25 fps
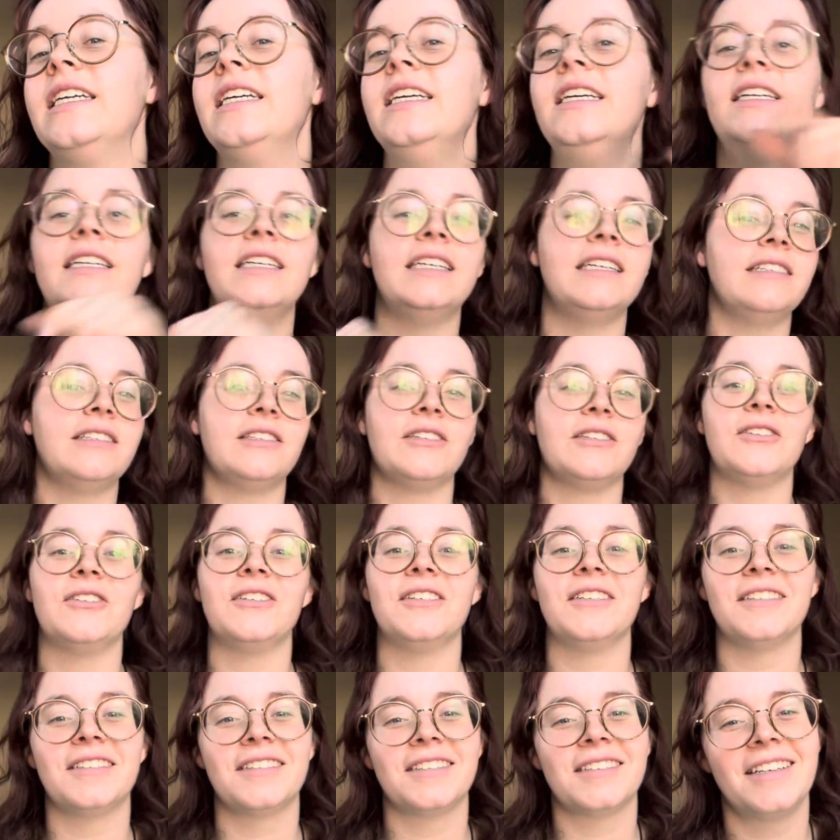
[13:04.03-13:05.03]
It is
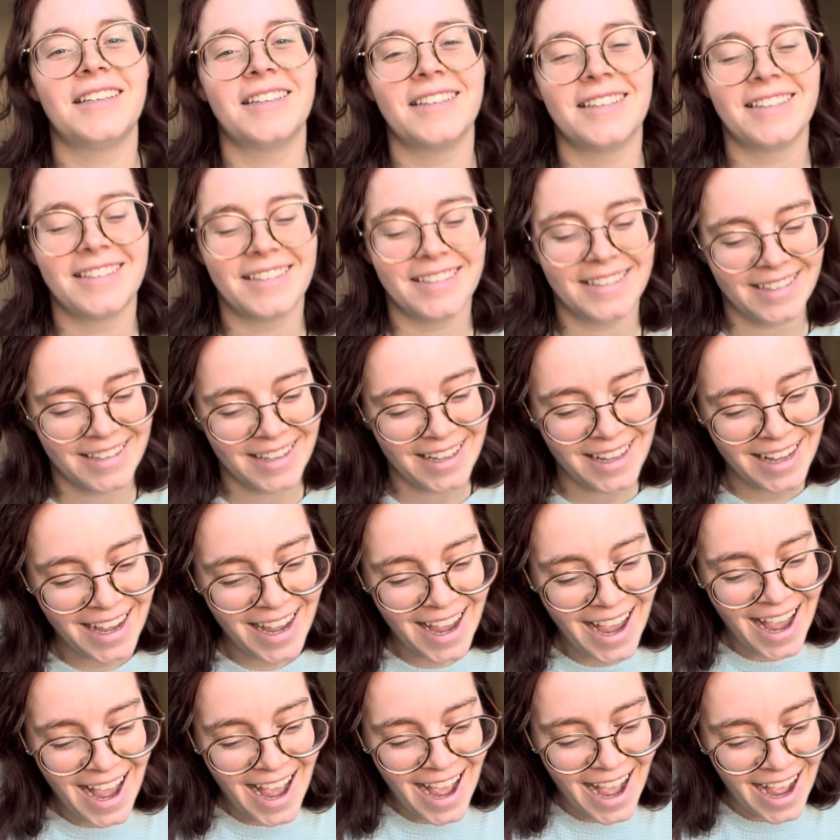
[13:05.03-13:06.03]
yours.
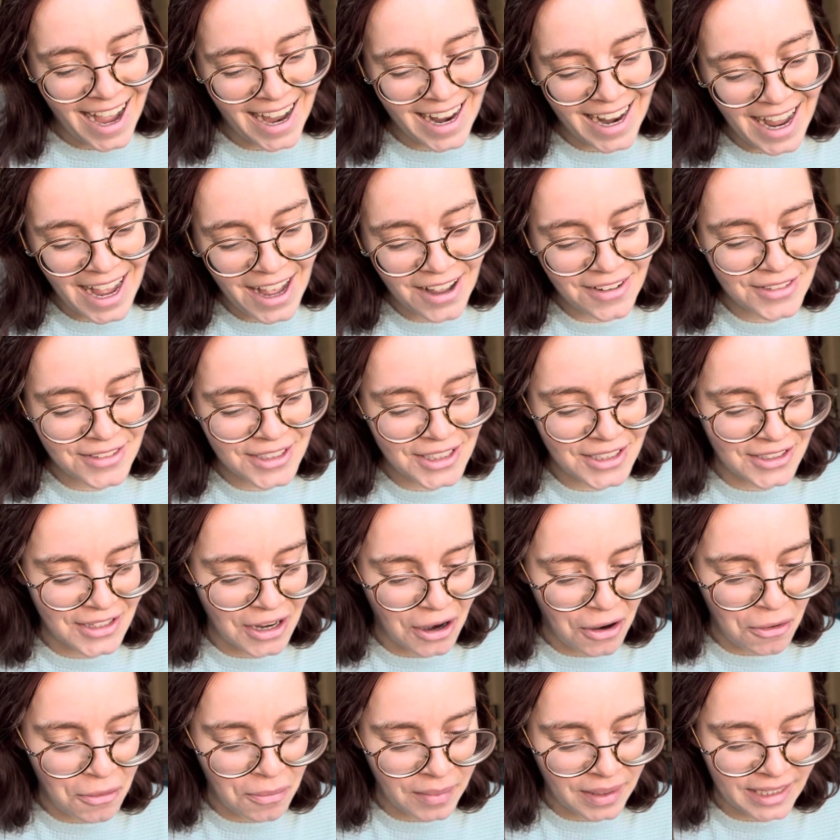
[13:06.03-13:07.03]
I have
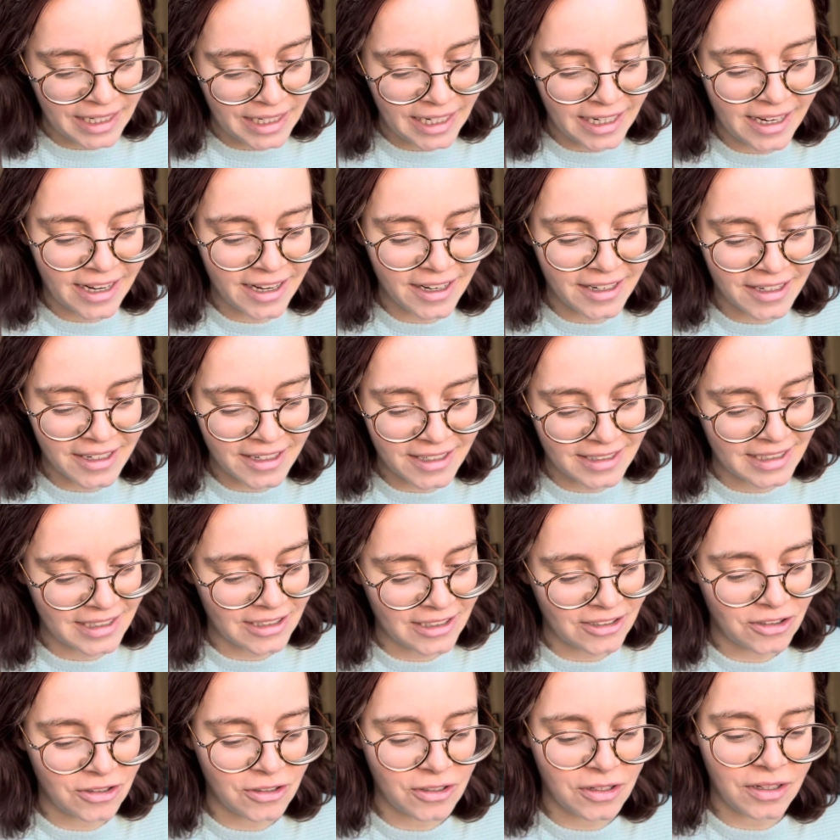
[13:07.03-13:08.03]
so many
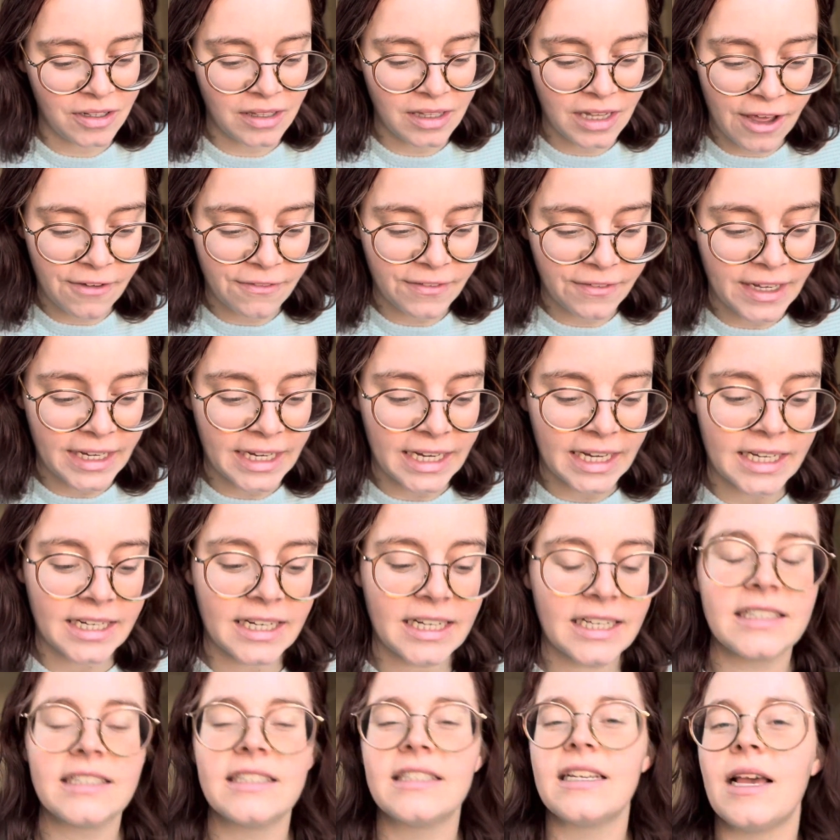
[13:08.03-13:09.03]
unconditional loving and
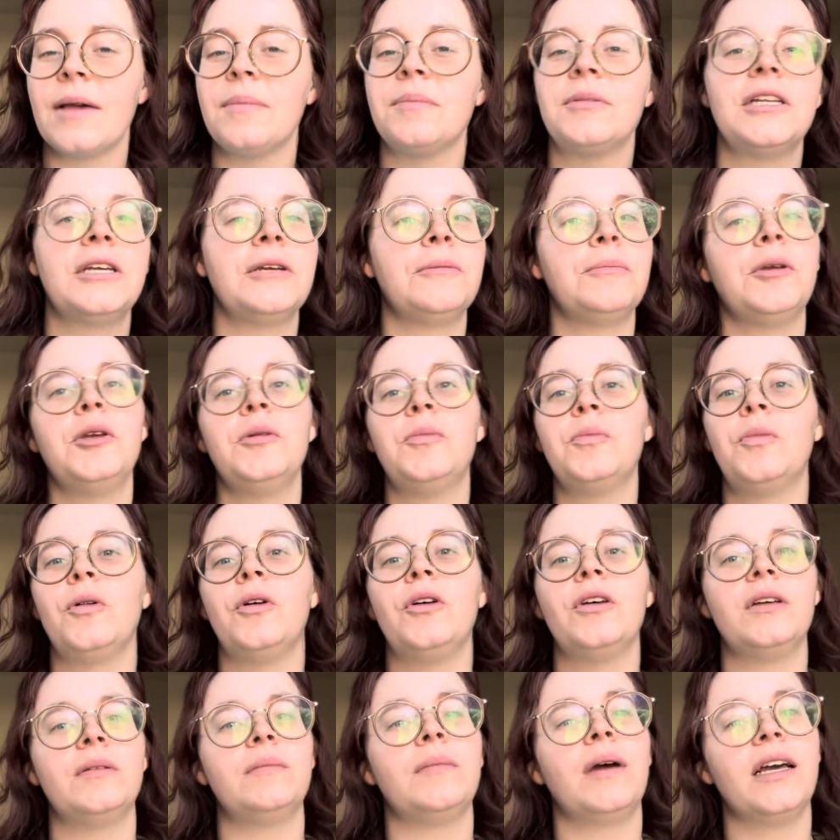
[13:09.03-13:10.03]
accepting
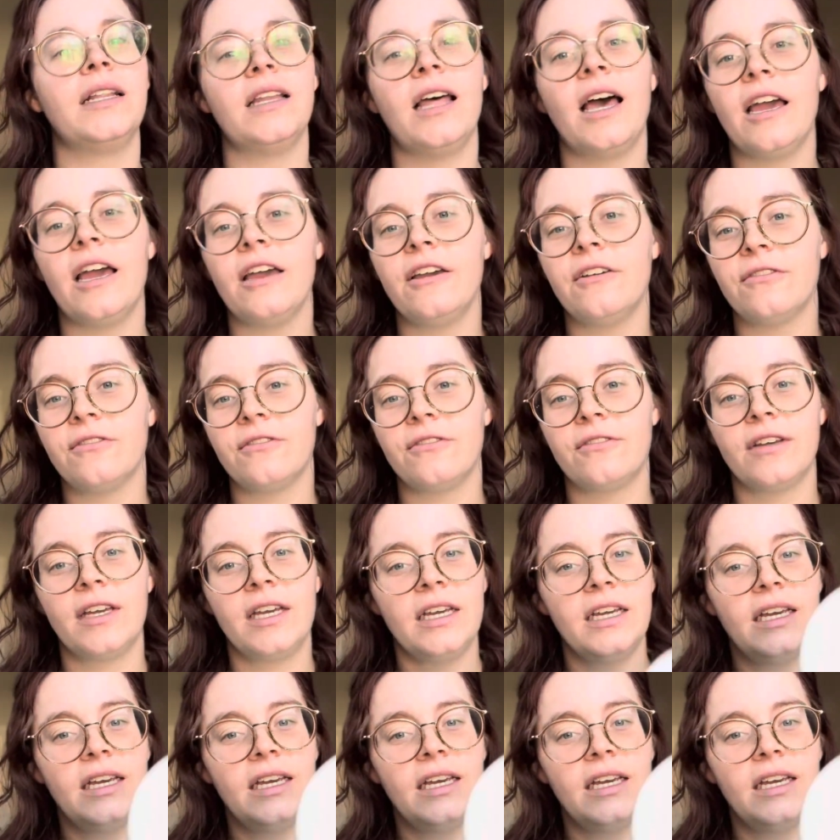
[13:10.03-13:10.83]
people in my life.